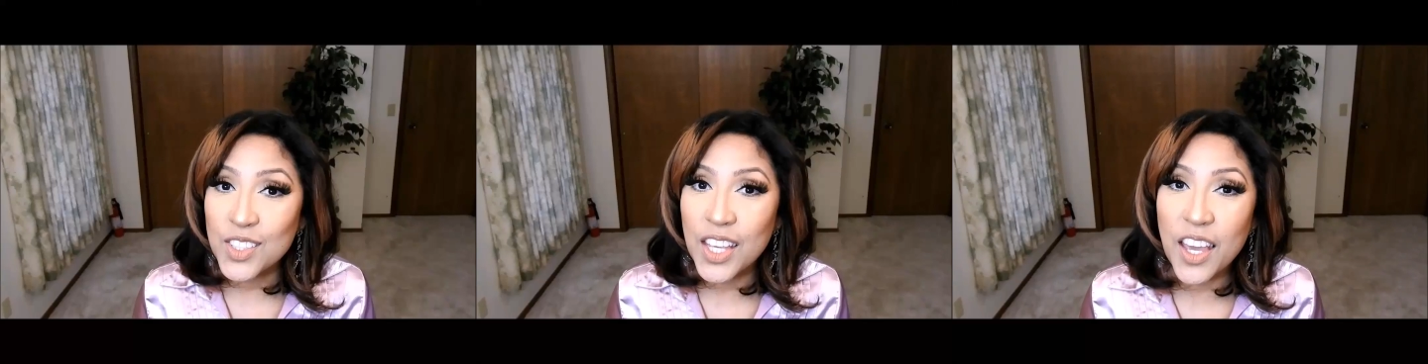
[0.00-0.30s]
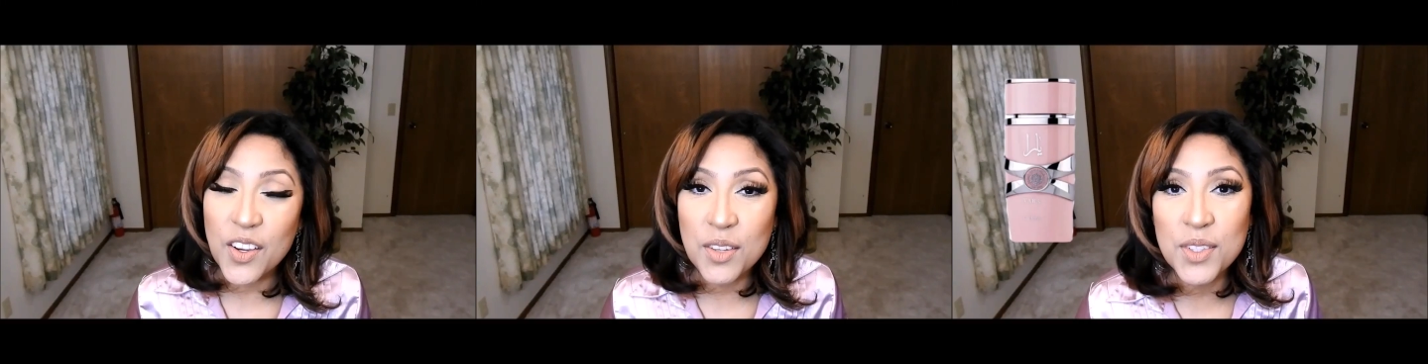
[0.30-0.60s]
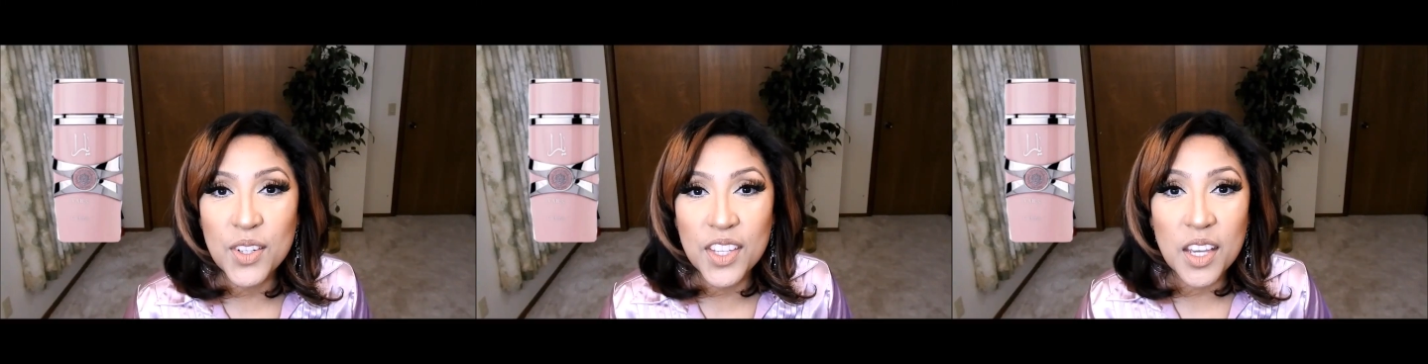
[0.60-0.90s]
Today I'm going to be
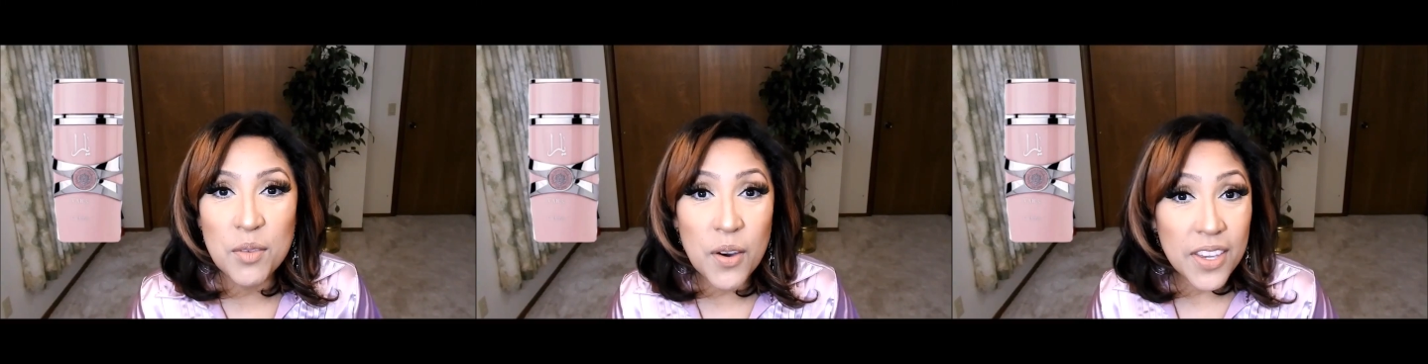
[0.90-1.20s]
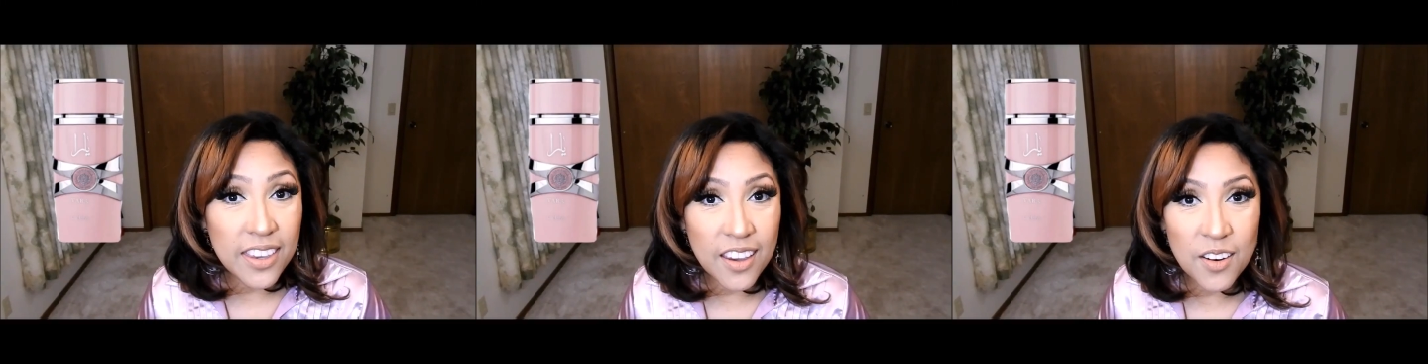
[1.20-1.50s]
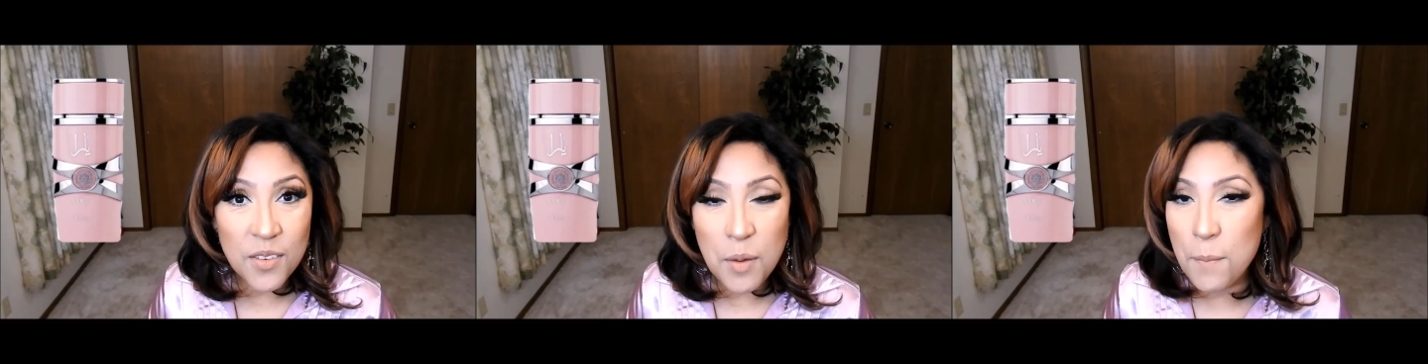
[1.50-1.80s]
talking about
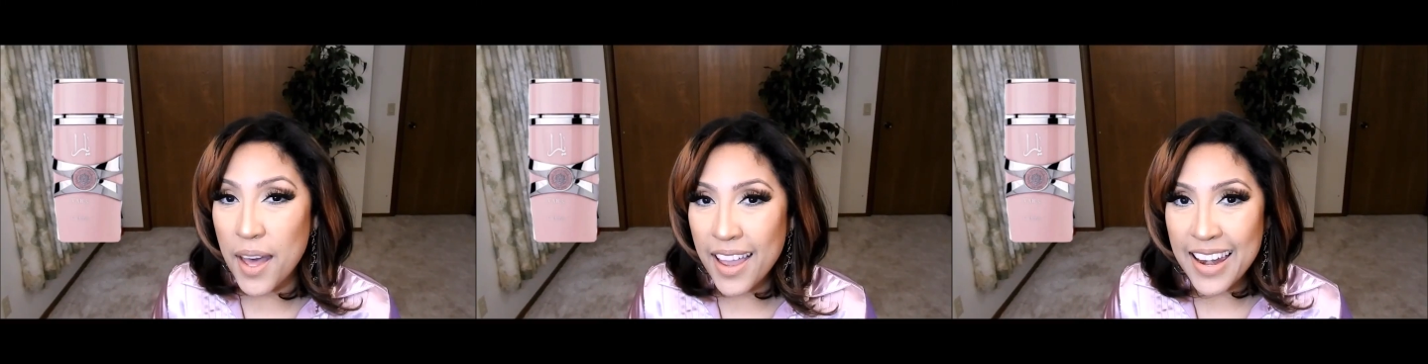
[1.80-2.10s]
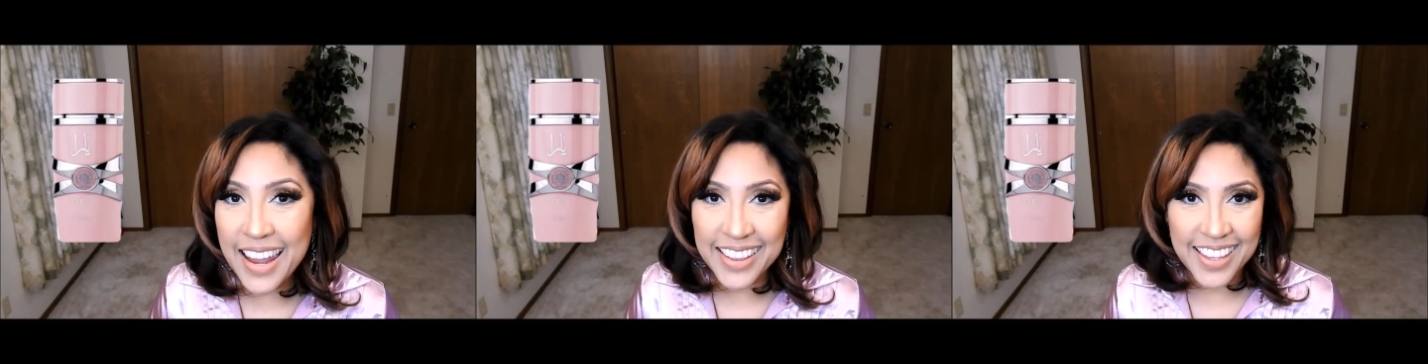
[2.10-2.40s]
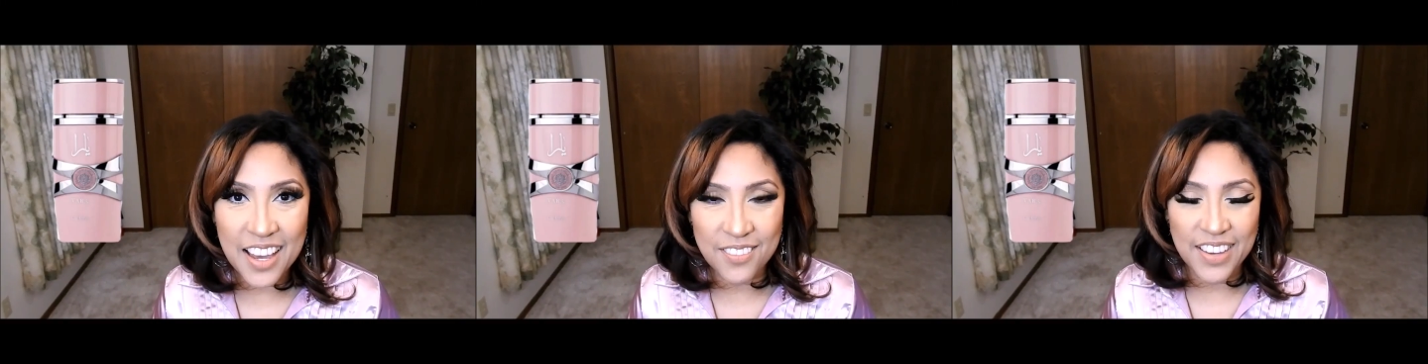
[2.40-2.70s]
Yara by
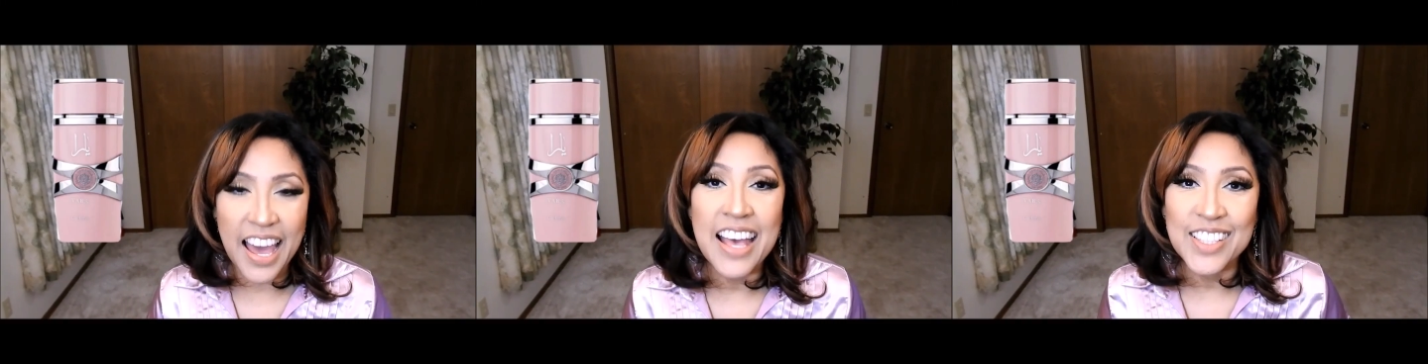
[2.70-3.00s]
Lattafa.